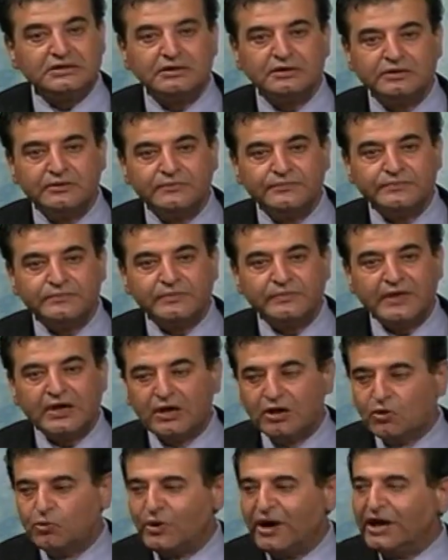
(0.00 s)
Why
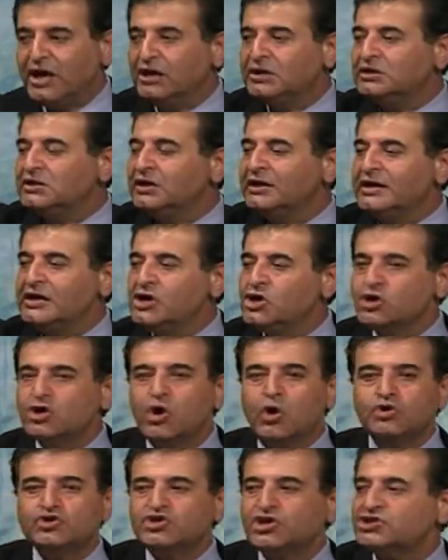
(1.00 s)
didn't he go just
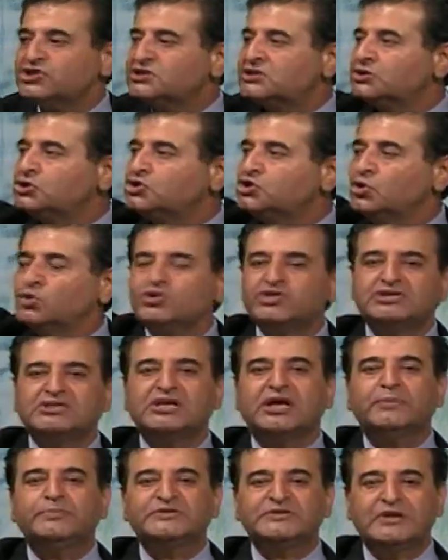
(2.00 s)
two steps
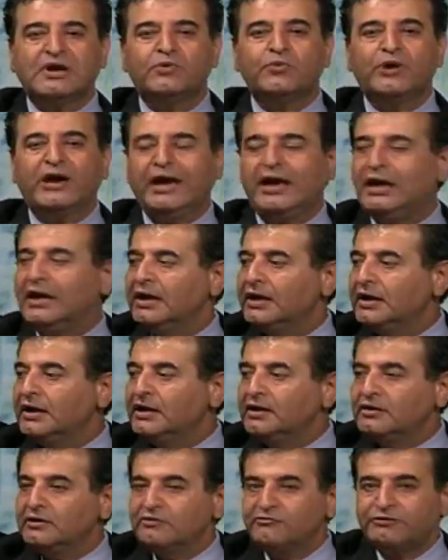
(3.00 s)
away from
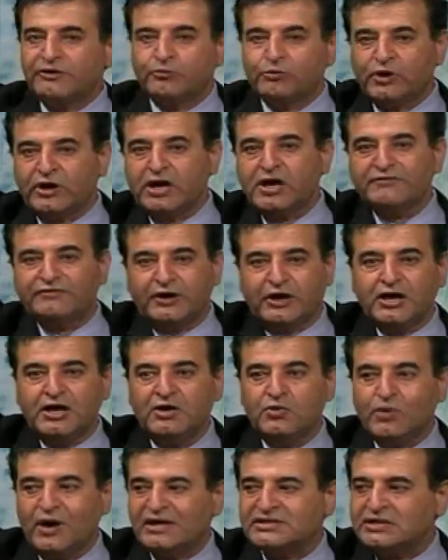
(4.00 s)
wherever he was, and he will
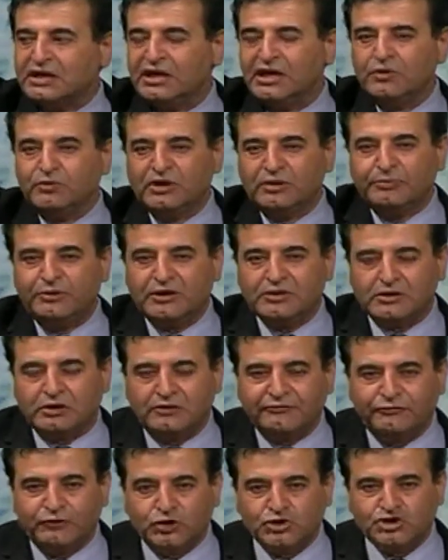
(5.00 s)
be in a refugee
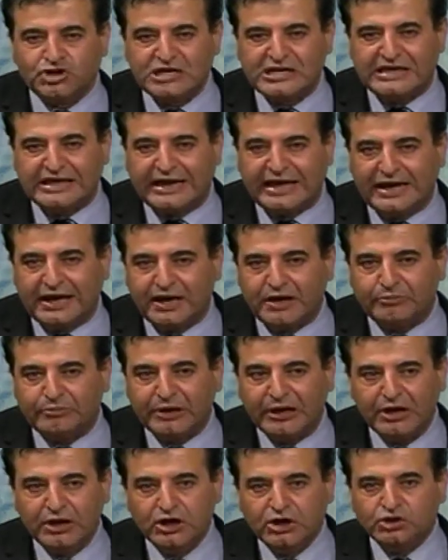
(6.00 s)
camp to see
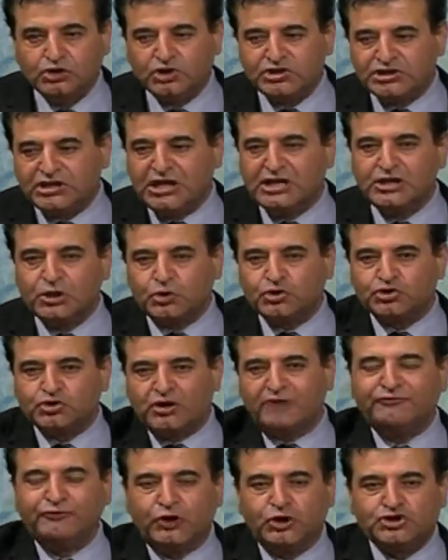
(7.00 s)
those refugees that
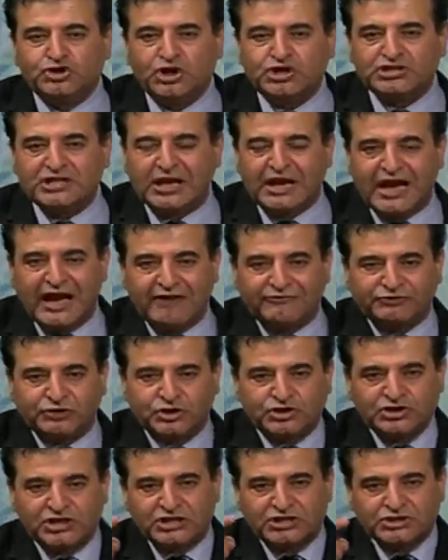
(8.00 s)
after
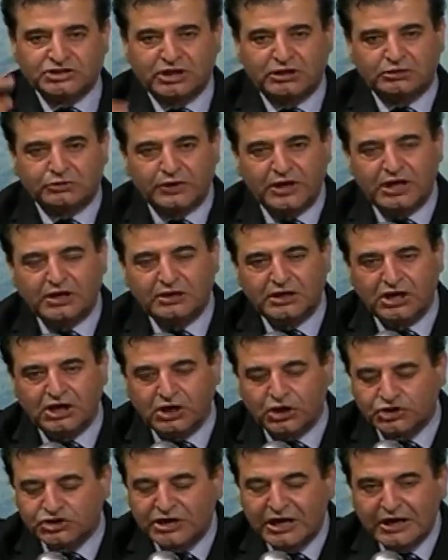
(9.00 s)
63 years, they
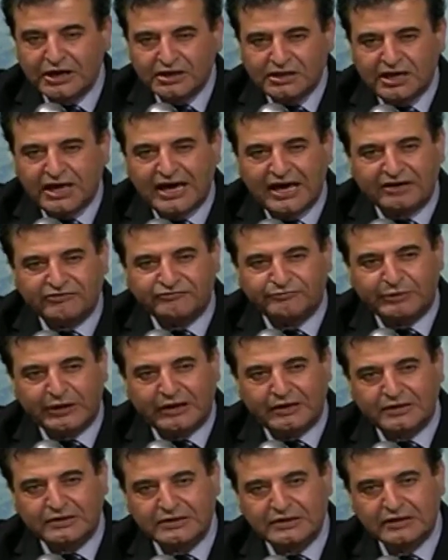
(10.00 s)
have been
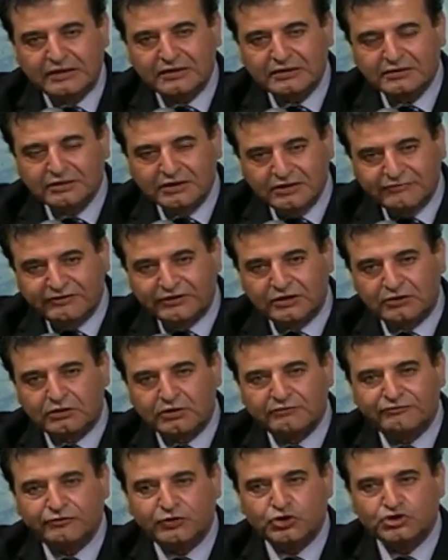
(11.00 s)
living in a refugee
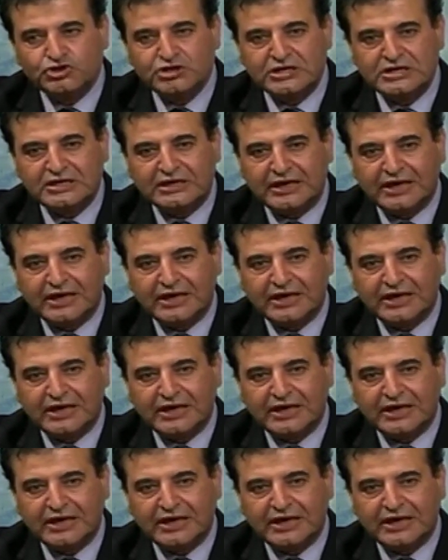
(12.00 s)
camp?